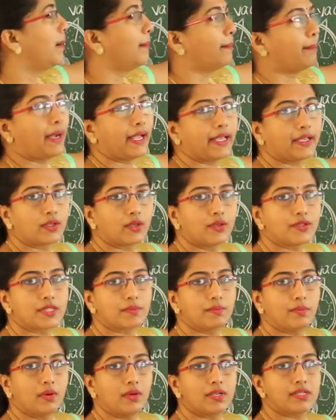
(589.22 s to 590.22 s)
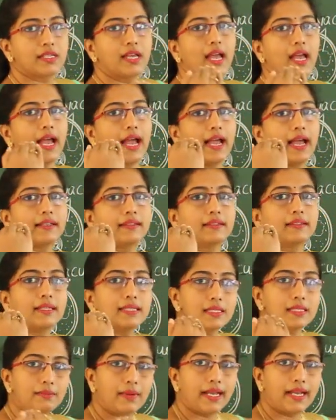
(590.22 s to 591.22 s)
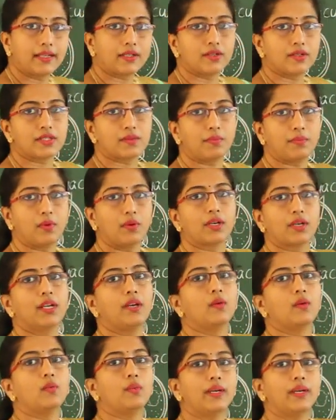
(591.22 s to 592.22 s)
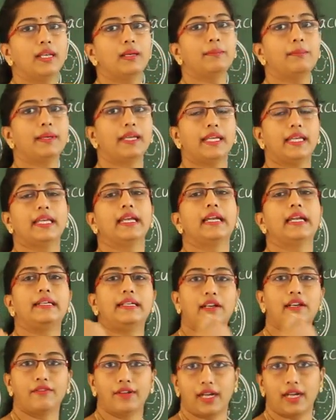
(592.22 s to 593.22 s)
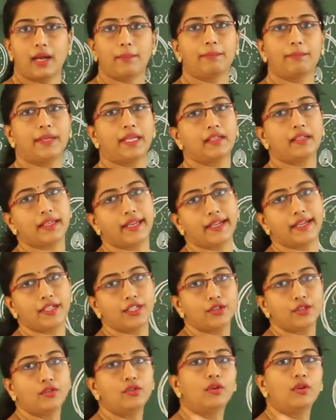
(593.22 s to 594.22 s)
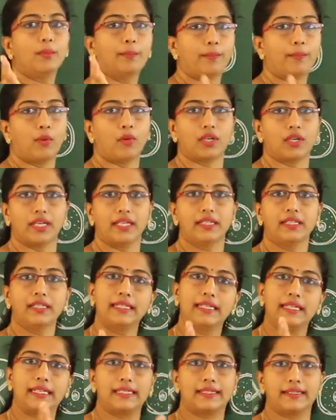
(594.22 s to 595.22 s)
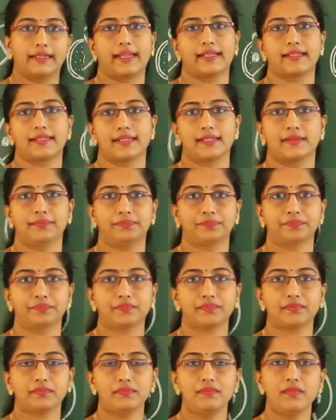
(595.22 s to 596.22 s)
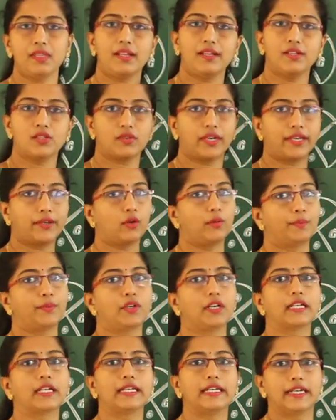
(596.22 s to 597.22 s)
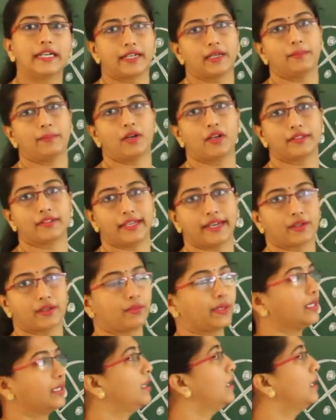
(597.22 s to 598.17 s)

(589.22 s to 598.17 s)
microspores, and this microspore will be developing into pollen grains. So I hope you're clear about that one.